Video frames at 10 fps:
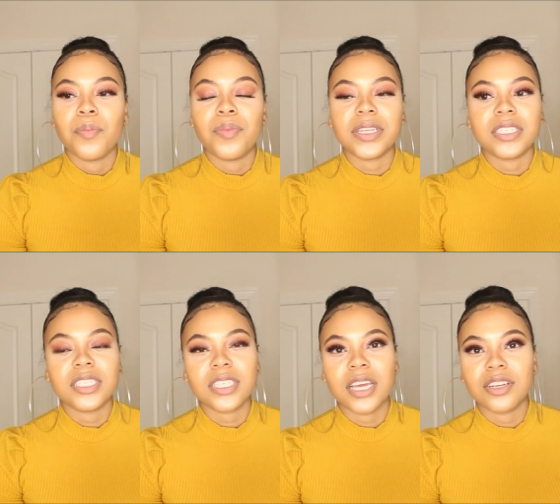but
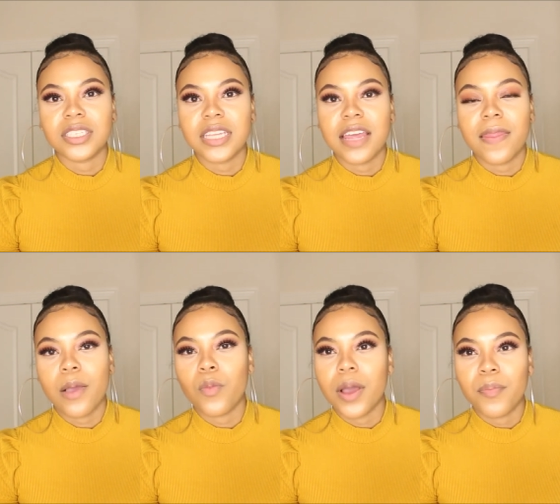just understand
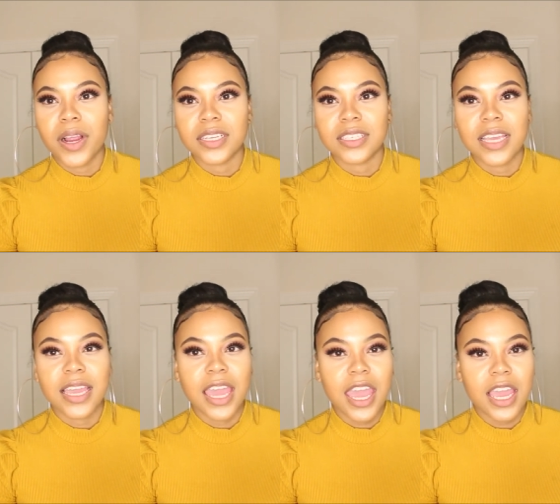that one person
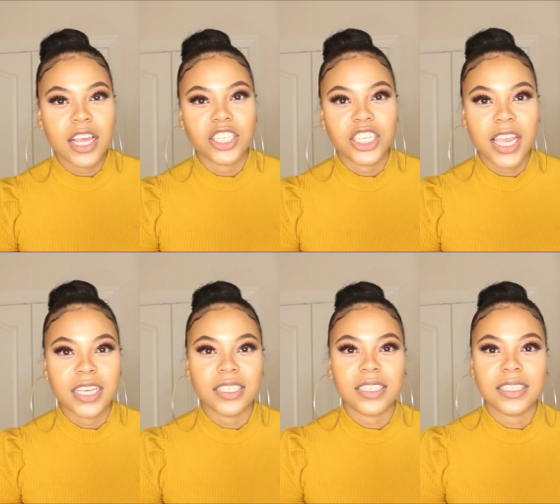can't
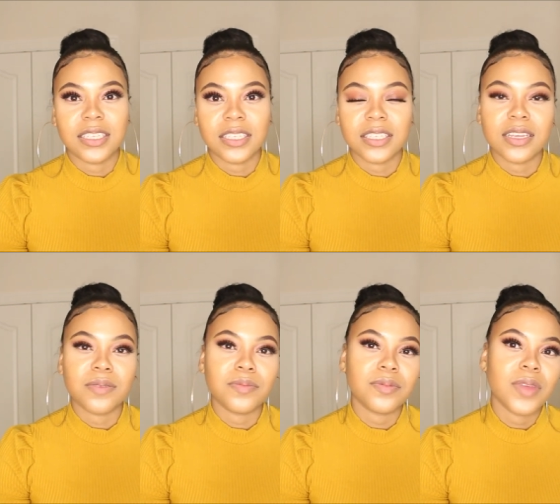change the
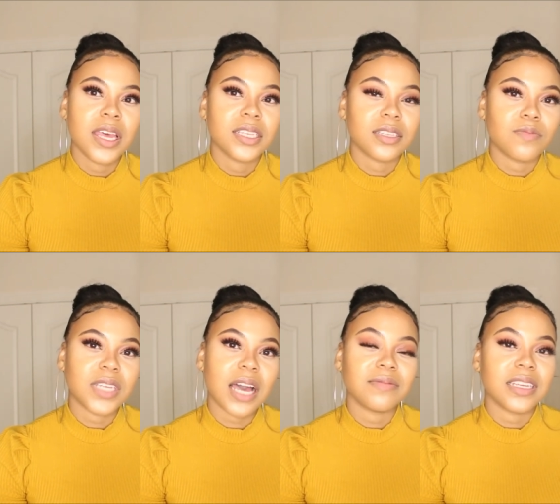system.
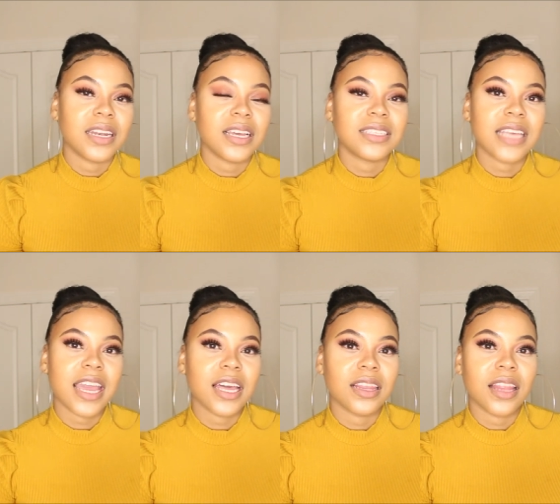Sometimes it does
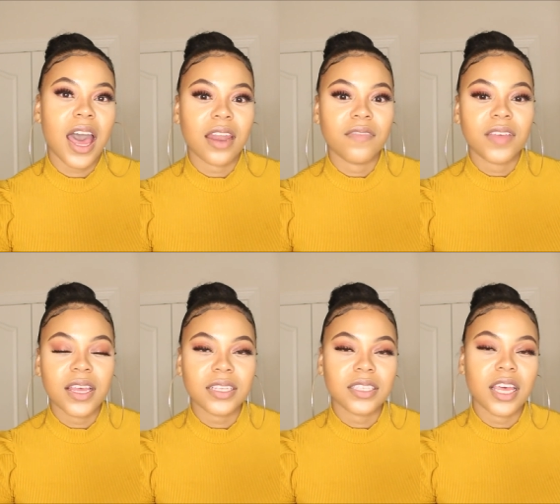take a lot of
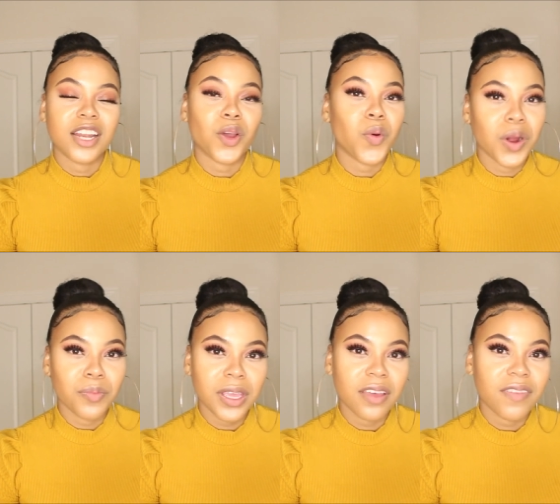us, an
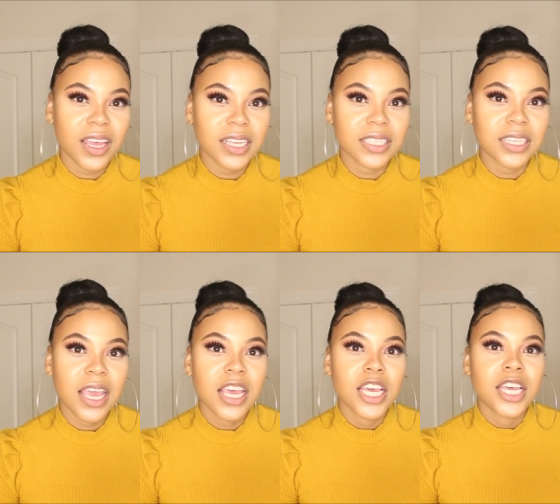army of us,
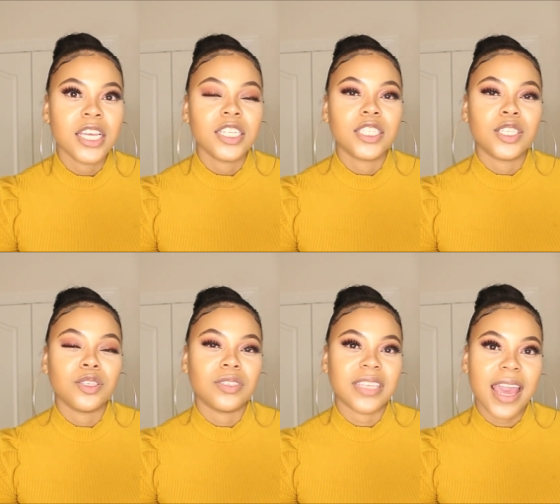
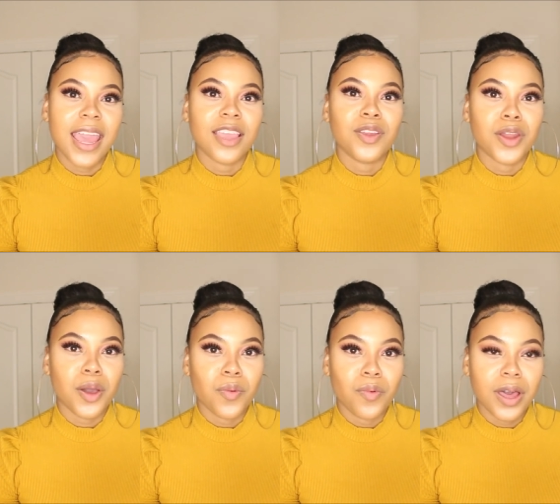to say, you
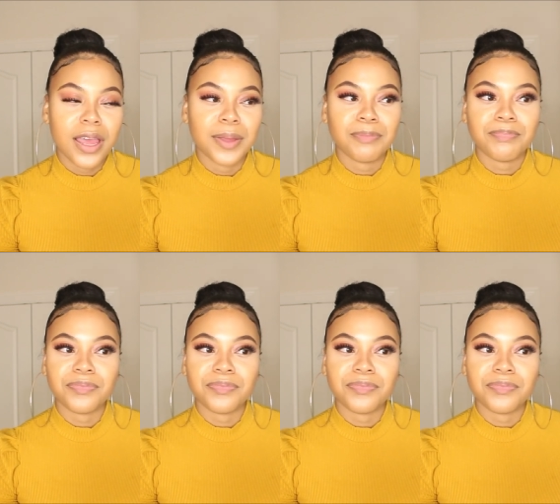know what,